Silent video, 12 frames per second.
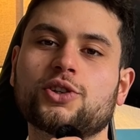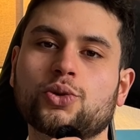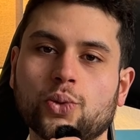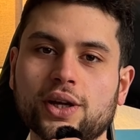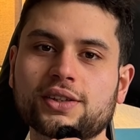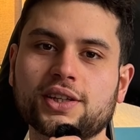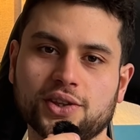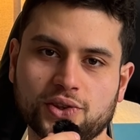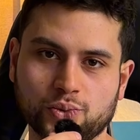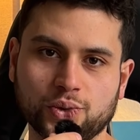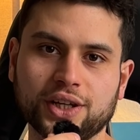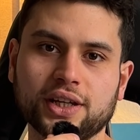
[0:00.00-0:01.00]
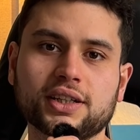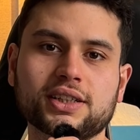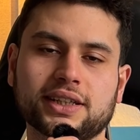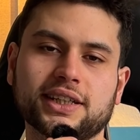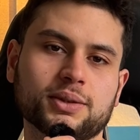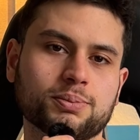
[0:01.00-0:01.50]
23
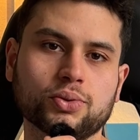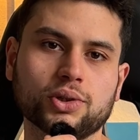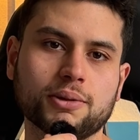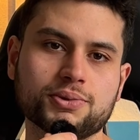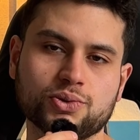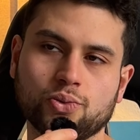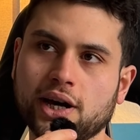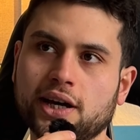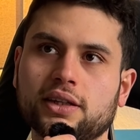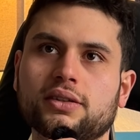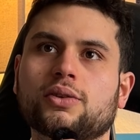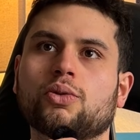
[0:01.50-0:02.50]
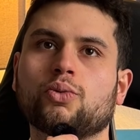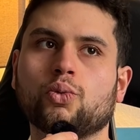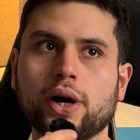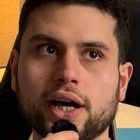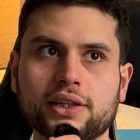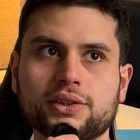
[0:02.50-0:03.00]
clean pull-ups,
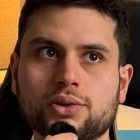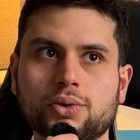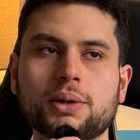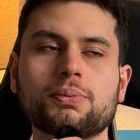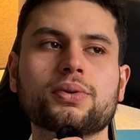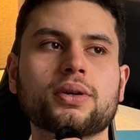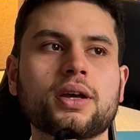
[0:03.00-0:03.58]
wide grip.